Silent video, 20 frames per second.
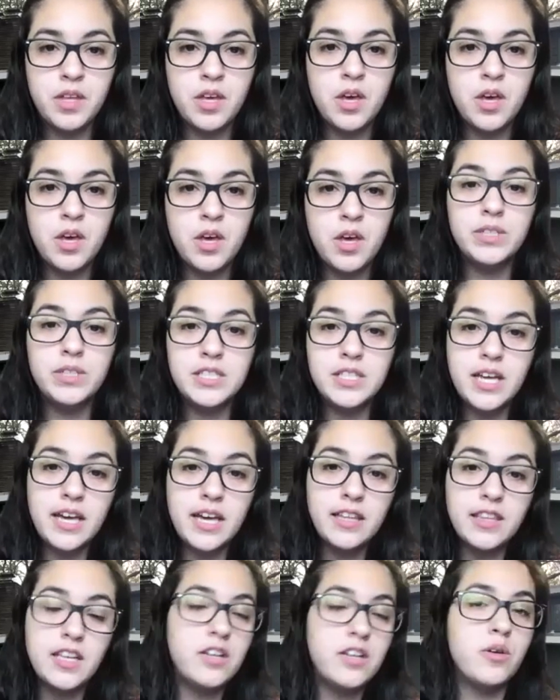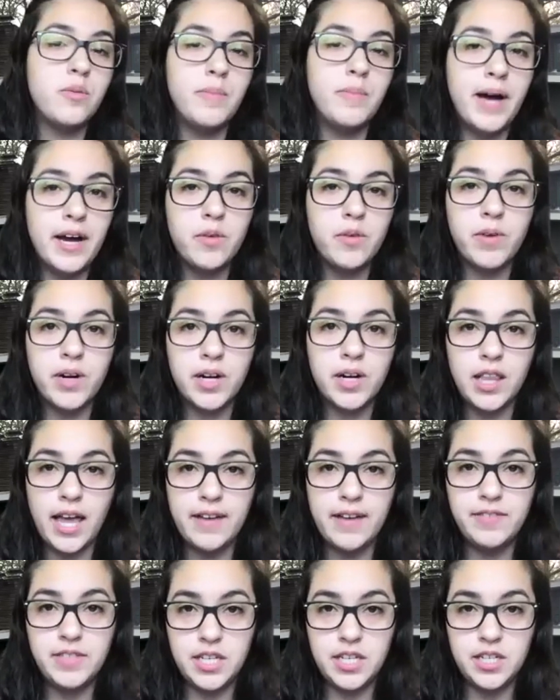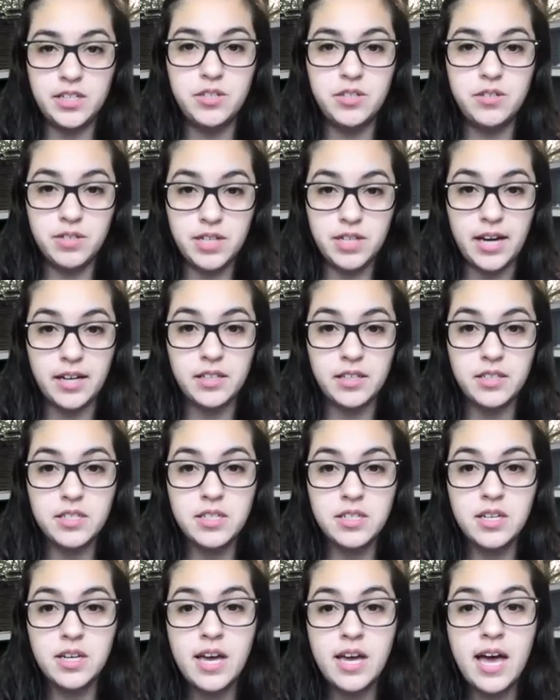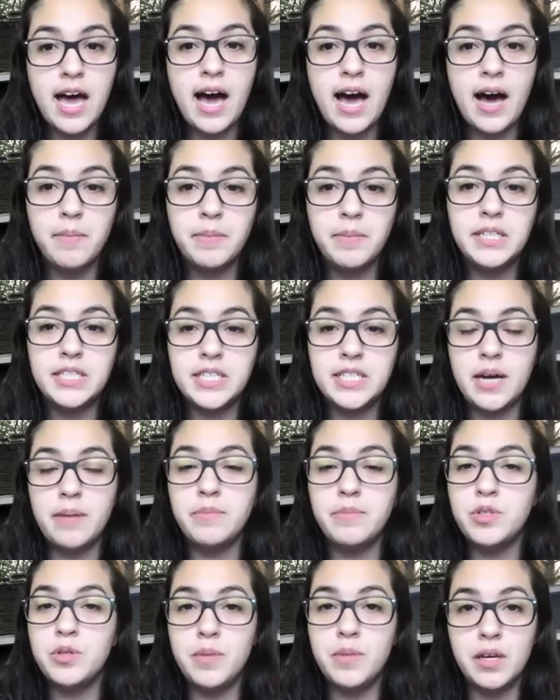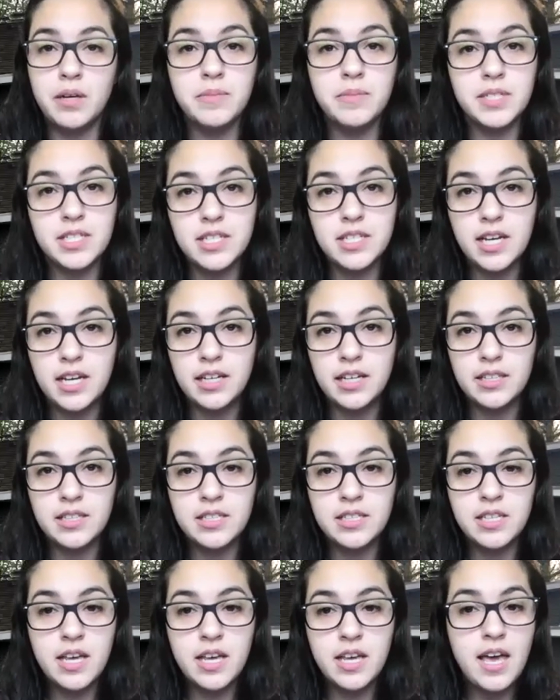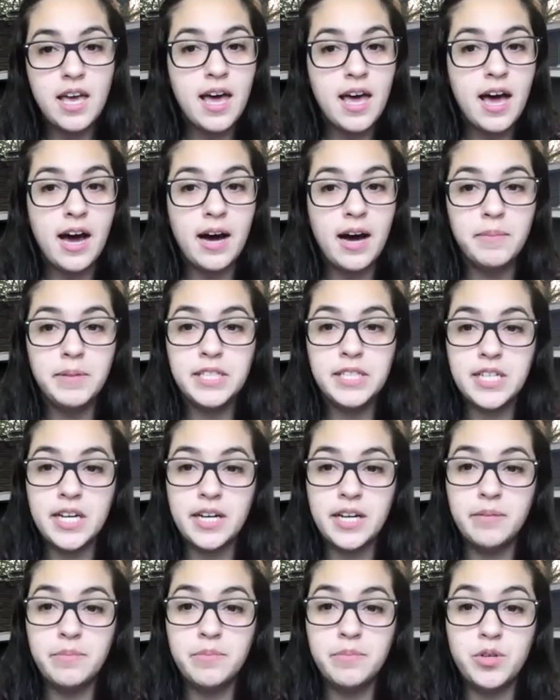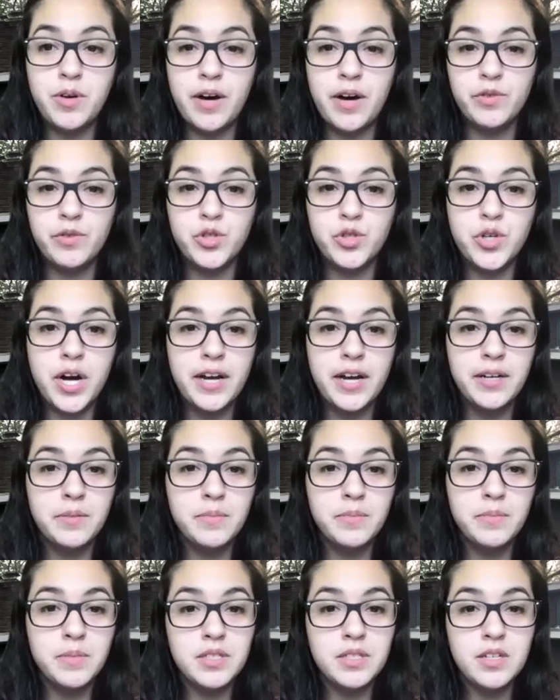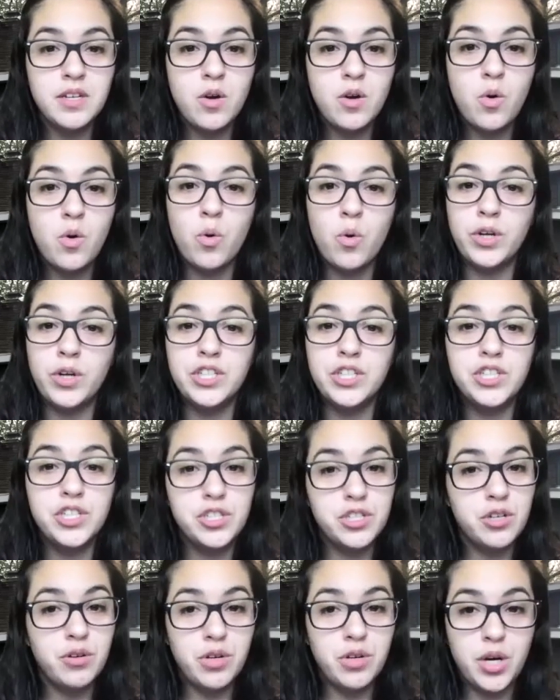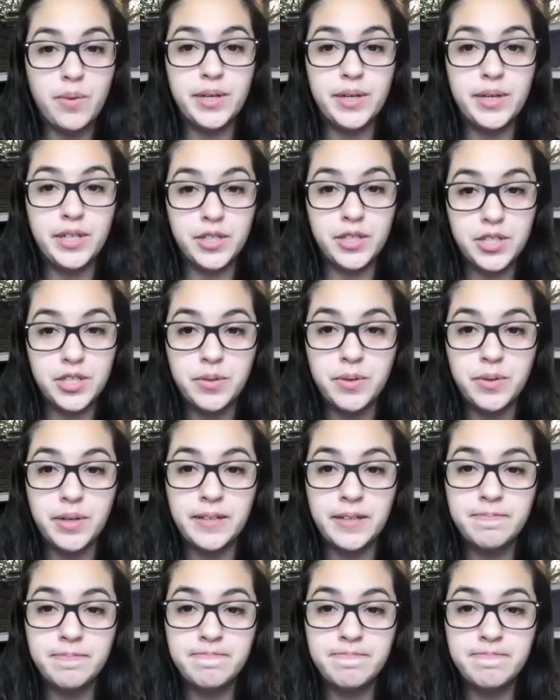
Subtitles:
with saying that no matter where life takes you next, how many times you make mistakes, how many times you have triumphs, or you just don't know what you're doing,